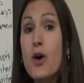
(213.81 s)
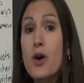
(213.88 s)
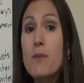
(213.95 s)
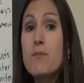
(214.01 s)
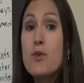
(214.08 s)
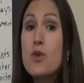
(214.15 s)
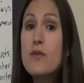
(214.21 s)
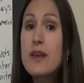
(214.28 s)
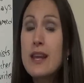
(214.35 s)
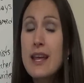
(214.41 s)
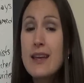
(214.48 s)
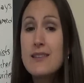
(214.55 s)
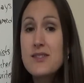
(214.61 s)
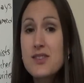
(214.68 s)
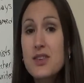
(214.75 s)
are moving
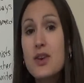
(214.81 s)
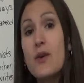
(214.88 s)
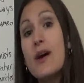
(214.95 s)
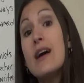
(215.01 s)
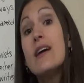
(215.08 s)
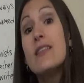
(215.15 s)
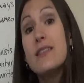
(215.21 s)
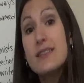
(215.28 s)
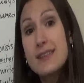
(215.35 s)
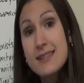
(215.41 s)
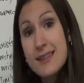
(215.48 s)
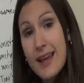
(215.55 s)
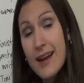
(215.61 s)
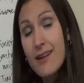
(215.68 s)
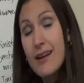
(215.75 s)
into
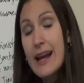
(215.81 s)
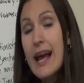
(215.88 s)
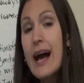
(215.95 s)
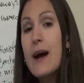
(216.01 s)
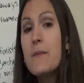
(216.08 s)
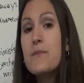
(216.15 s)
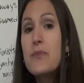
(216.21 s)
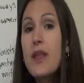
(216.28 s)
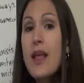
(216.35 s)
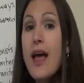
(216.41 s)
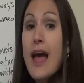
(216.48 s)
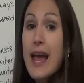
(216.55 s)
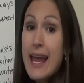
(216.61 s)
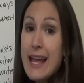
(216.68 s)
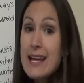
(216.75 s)
this area.
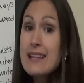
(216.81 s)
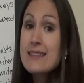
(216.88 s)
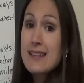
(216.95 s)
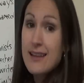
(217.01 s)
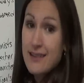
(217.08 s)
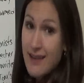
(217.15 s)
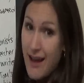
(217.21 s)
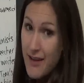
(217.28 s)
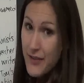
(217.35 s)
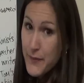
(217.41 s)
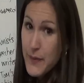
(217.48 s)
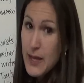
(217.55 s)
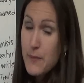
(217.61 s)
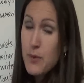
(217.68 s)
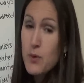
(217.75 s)
And
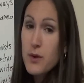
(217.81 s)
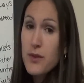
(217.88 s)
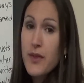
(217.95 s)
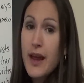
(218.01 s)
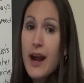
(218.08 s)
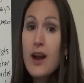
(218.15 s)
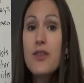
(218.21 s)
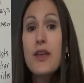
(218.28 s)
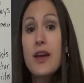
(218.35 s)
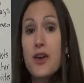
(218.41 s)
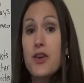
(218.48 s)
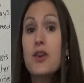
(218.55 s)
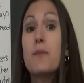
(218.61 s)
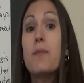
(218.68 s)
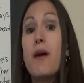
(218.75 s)
enough people were there that
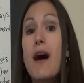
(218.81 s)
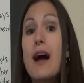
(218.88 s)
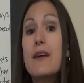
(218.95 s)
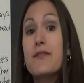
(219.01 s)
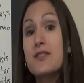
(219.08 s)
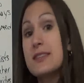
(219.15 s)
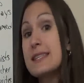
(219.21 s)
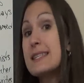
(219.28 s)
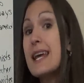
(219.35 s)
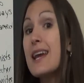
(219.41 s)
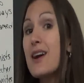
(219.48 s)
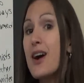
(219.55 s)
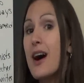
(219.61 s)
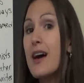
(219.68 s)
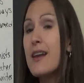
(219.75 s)
you could apply for
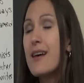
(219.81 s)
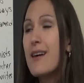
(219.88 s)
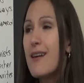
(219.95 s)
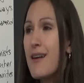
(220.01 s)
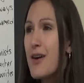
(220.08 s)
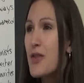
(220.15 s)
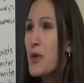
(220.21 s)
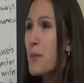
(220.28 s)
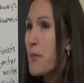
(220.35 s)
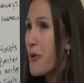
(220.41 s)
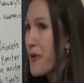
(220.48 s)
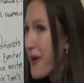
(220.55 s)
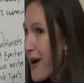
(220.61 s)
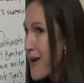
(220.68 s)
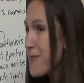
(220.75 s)
statehood. The
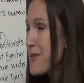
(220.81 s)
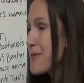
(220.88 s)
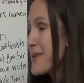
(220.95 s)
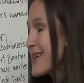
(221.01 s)
problem